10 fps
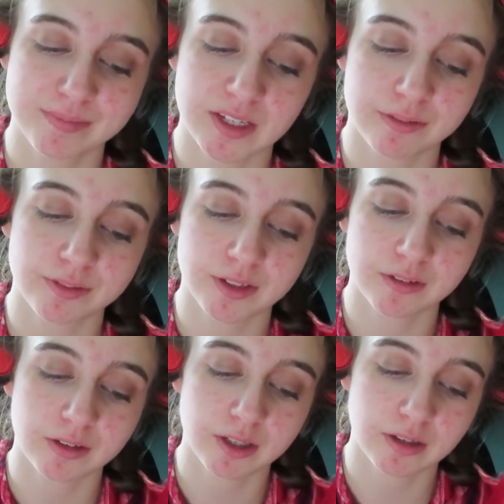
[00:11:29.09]

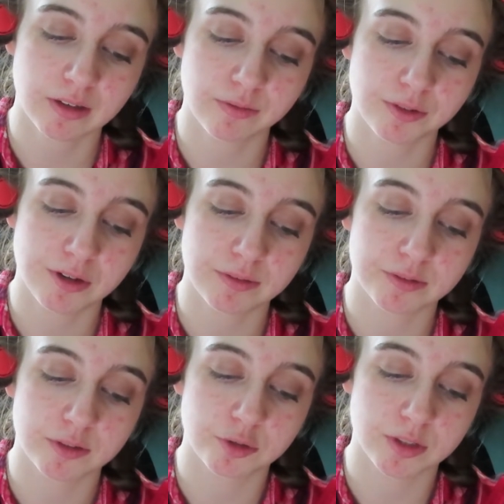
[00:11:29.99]
Definitely, if you have
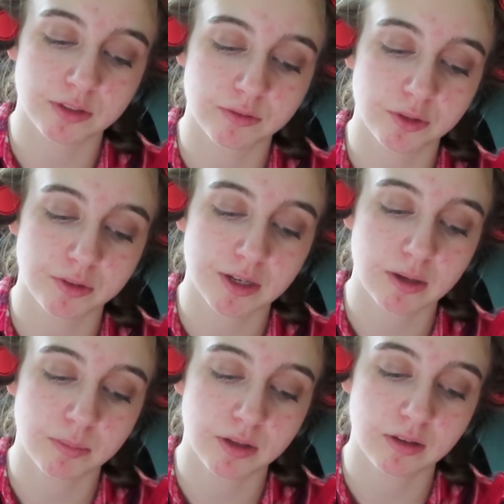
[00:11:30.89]
the choice of doing
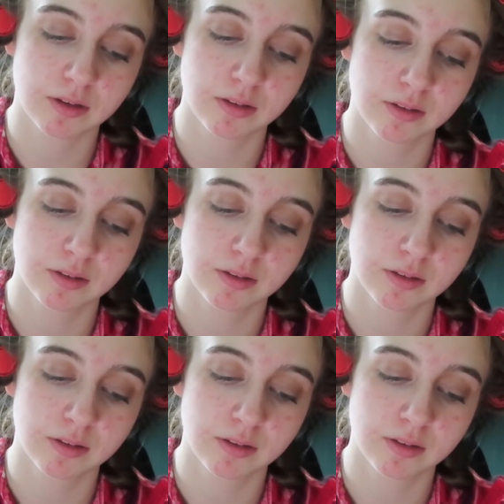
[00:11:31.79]
IB,